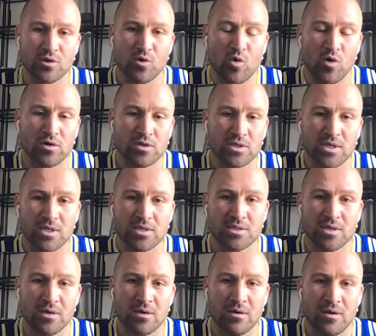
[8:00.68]
quarantine,
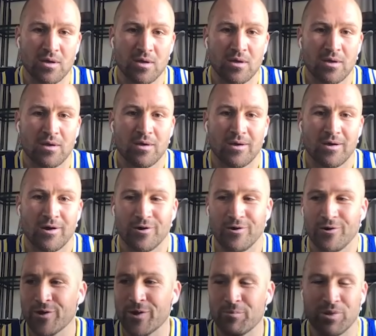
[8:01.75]
so
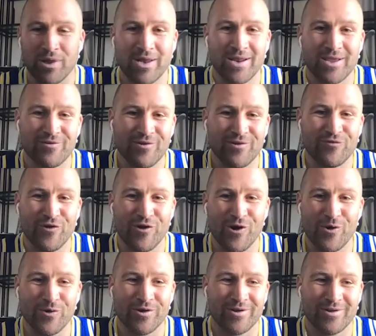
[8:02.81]
I'll get plenty of
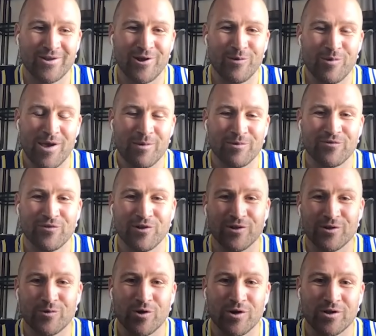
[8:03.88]
info, and, and I'll be able to follow
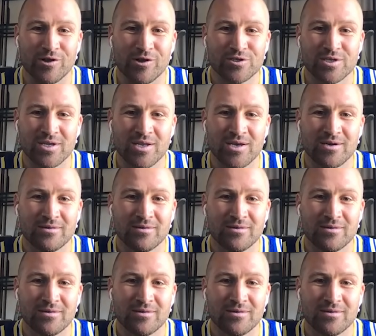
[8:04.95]
it quite closely.